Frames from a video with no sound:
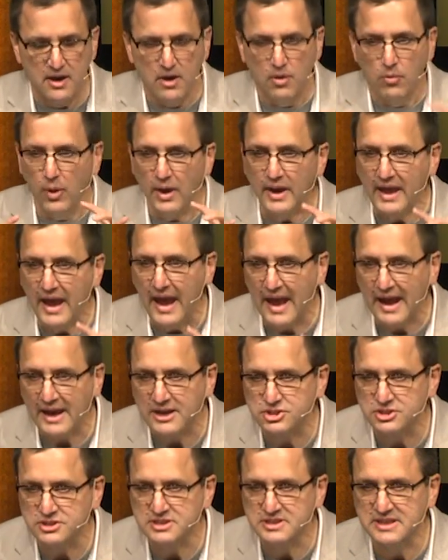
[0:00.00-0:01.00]
What
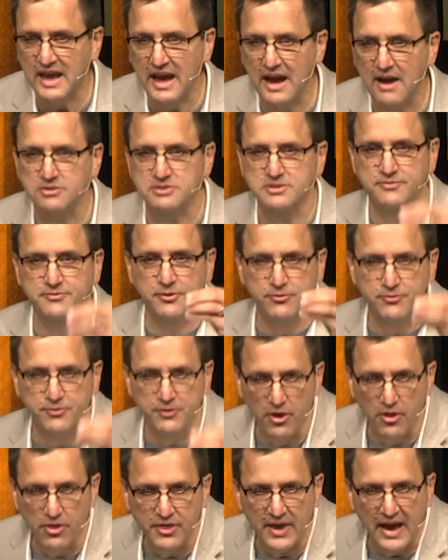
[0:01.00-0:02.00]
actions count to
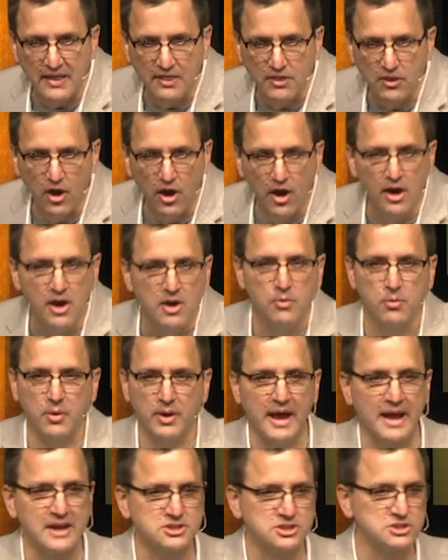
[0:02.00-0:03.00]
fulfill that law? What
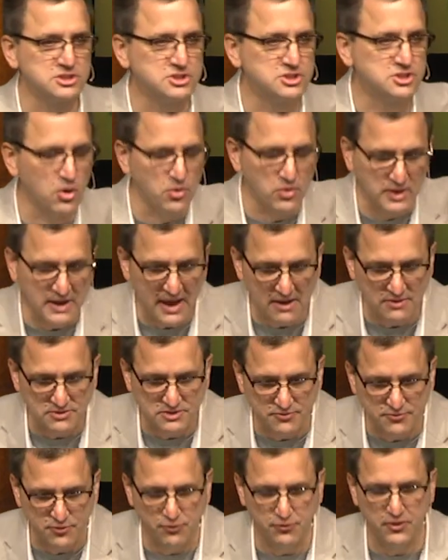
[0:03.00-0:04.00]
actions don't count to
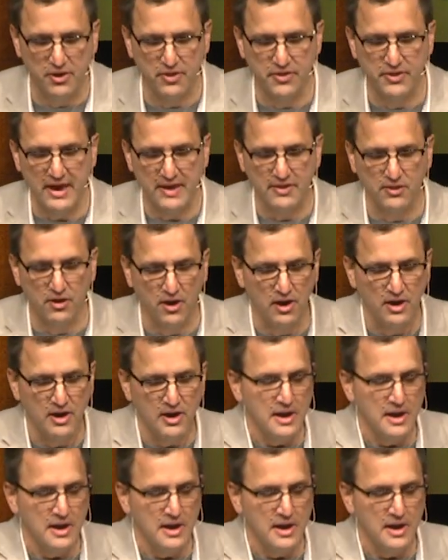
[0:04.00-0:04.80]
fulfill that law?